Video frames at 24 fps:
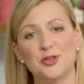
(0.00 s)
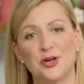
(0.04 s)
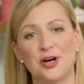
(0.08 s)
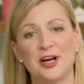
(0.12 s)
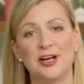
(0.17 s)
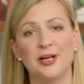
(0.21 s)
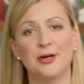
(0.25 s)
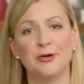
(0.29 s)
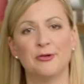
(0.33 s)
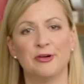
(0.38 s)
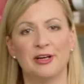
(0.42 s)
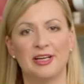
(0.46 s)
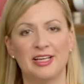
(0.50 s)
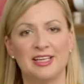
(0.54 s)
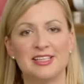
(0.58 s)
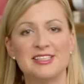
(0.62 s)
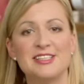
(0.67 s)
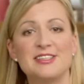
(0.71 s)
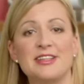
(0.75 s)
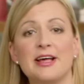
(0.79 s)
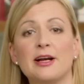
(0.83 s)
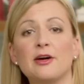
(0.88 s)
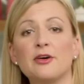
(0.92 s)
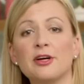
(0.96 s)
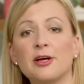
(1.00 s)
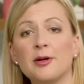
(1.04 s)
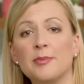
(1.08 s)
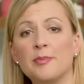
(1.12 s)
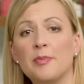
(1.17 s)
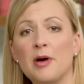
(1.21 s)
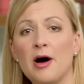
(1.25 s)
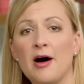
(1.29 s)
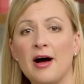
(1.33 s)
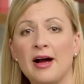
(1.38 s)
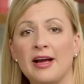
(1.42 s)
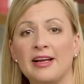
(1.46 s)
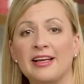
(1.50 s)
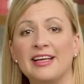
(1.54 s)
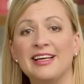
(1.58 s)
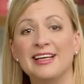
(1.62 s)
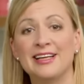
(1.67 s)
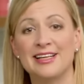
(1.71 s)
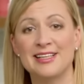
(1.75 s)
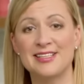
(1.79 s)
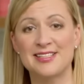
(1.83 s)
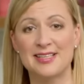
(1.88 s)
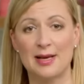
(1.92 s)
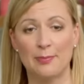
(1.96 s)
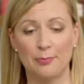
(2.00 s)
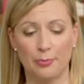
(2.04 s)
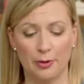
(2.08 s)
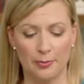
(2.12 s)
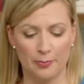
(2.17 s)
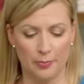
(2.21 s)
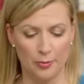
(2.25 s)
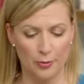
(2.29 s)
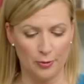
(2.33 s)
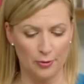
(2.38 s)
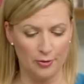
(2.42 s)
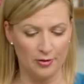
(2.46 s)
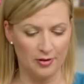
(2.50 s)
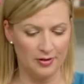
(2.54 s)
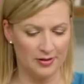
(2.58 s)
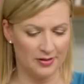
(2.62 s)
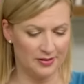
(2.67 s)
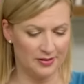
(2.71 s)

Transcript: dry ingredients that I'll combine in a separate bowl.